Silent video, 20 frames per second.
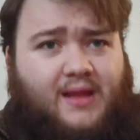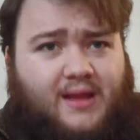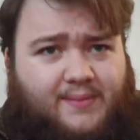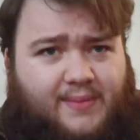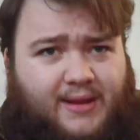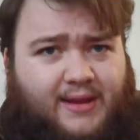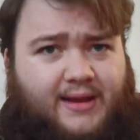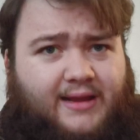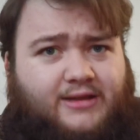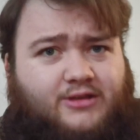a
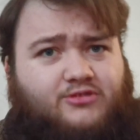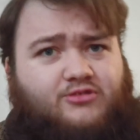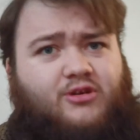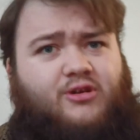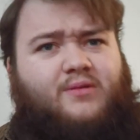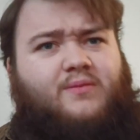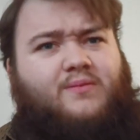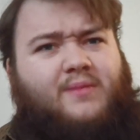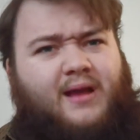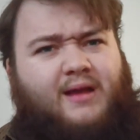bit later
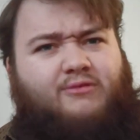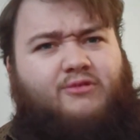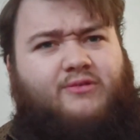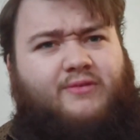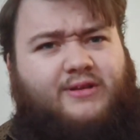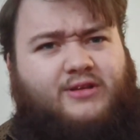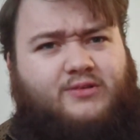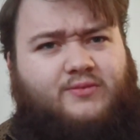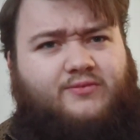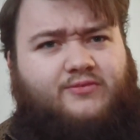on after
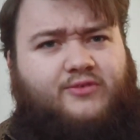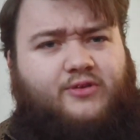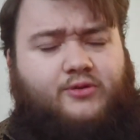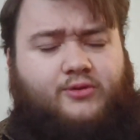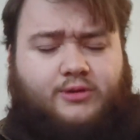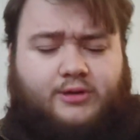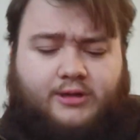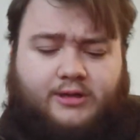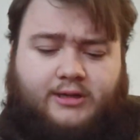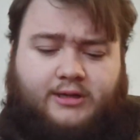I've had some
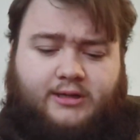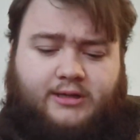food.